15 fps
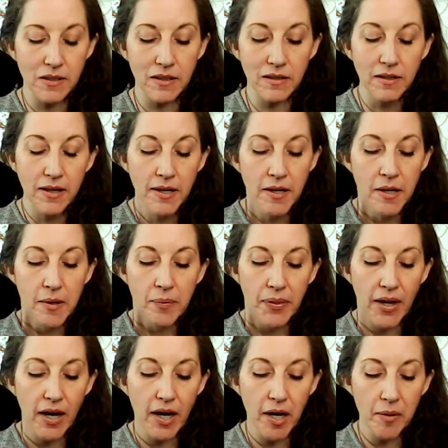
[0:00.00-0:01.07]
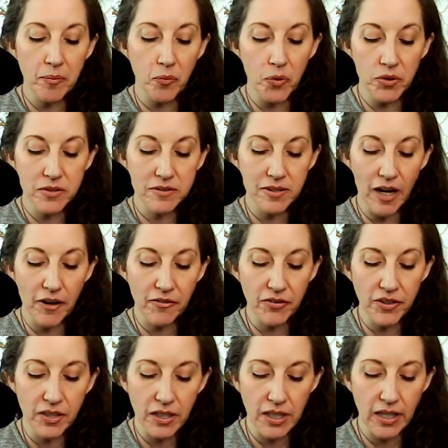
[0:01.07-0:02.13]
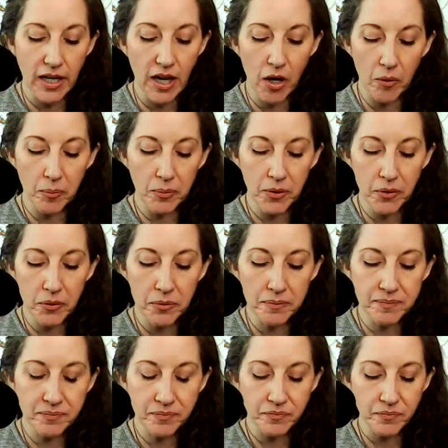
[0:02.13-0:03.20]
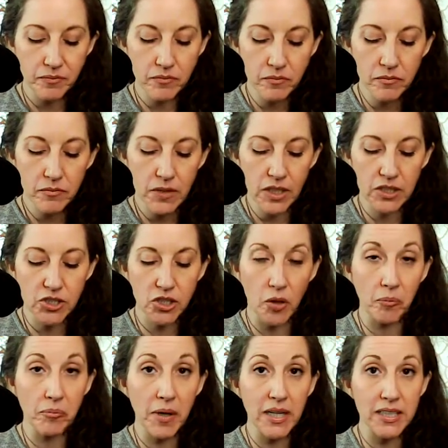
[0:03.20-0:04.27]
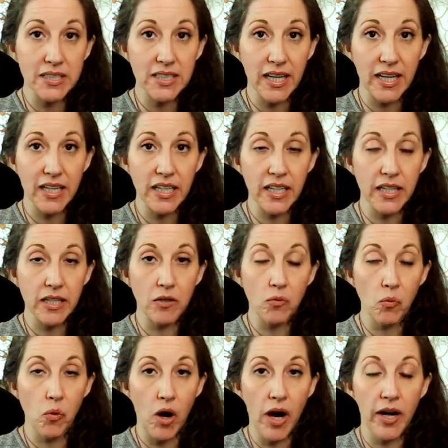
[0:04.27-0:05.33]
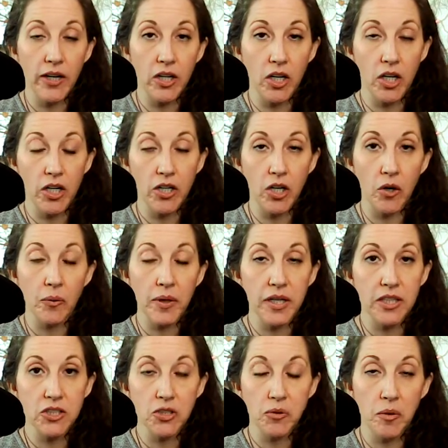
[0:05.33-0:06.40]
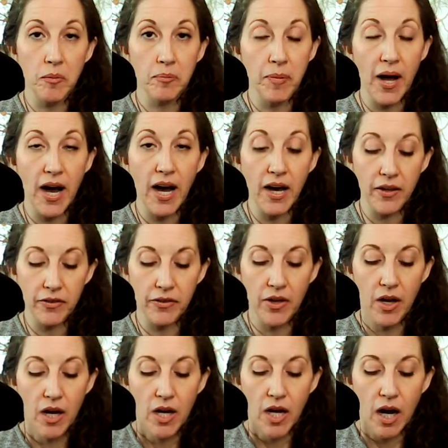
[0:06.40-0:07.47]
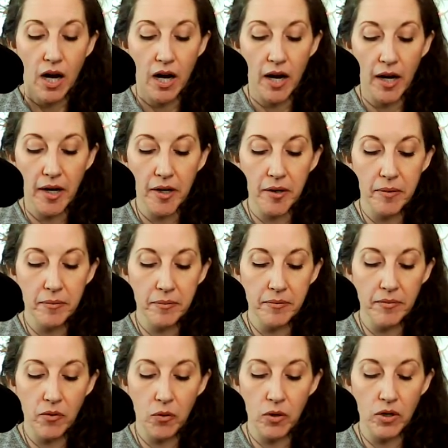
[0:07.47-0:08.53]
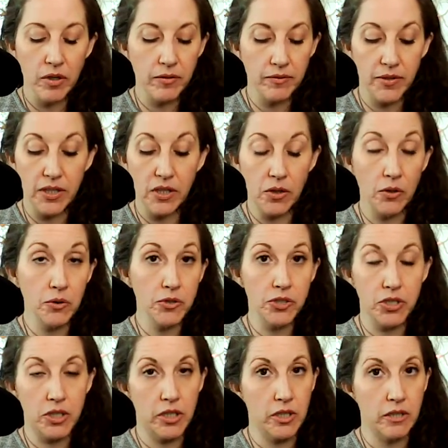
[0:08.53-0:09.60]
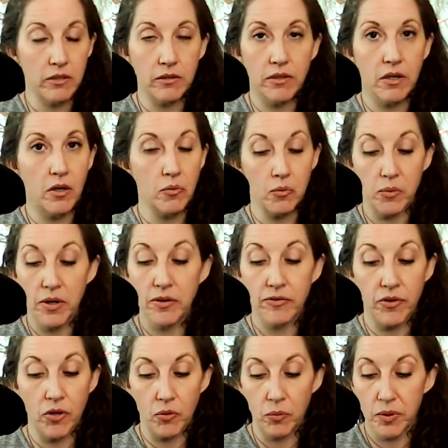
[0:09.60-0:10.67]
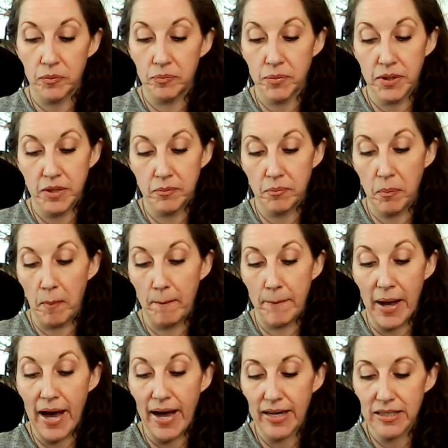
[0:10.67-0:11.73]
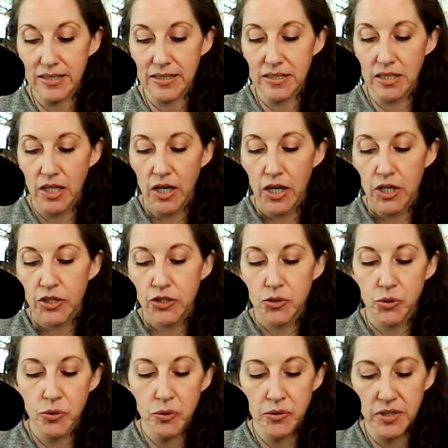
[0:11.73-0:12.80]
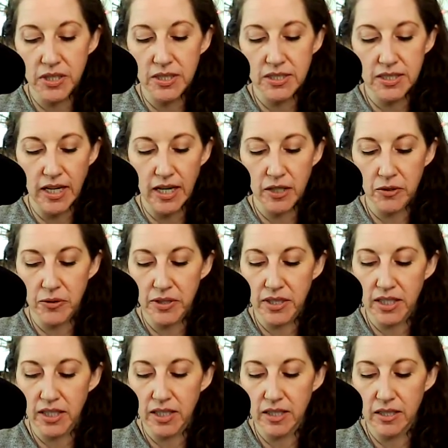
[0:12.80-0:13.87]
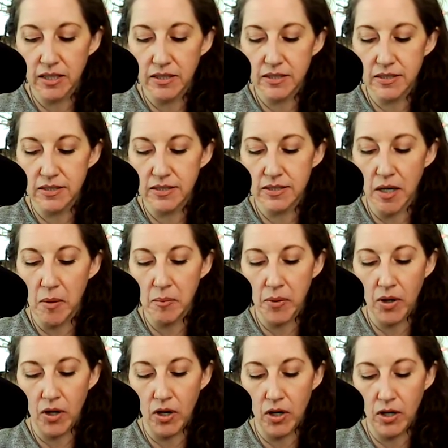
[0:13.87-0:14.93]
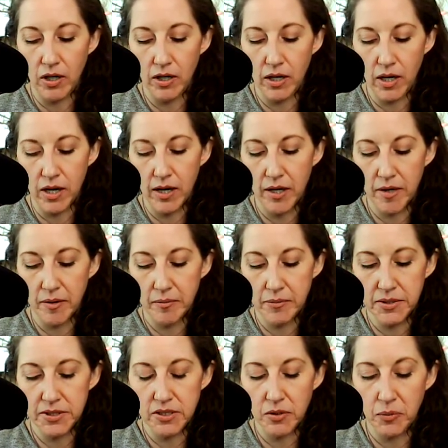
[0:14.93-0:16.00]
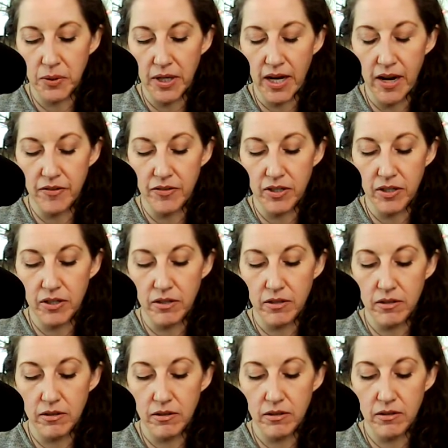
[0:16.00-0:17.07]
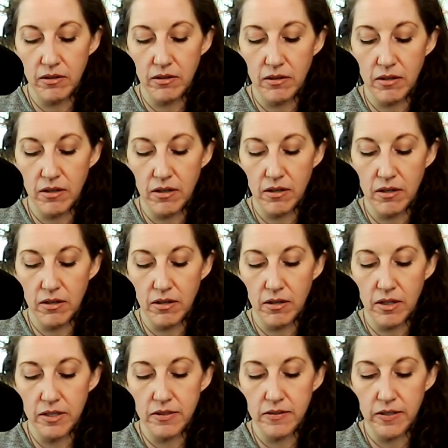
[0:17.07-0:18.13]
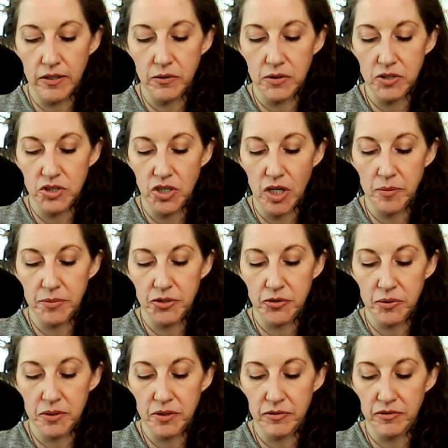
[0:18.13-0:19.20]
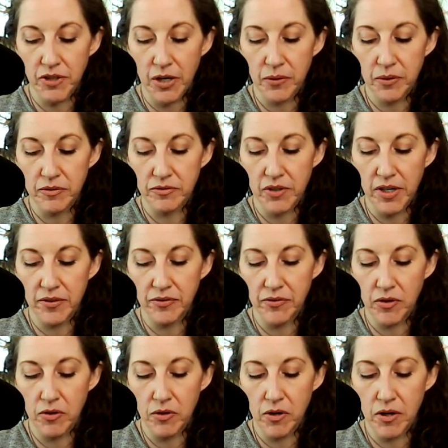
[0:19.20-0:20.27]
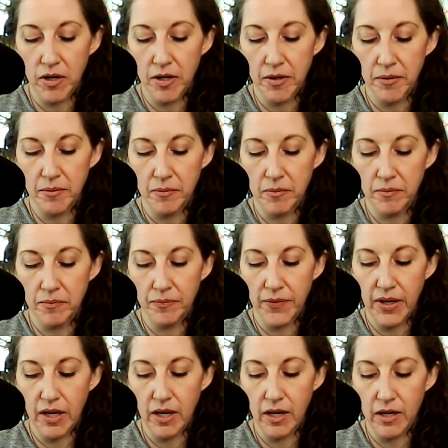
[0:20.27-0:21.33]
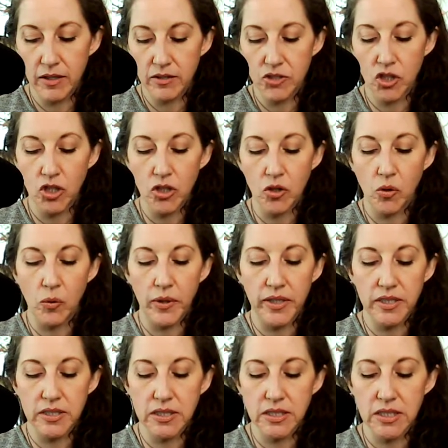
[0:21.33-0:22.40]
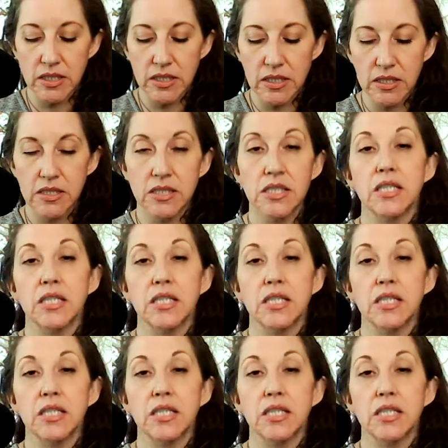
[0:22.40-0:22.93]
and um, will definitely help you so, meditating in water, going into a bath, um, or the ocean, a river would be best. Truth and integrity, summer. Um, so, we have a and sacred geometry, the flower of life, um, and turquoise is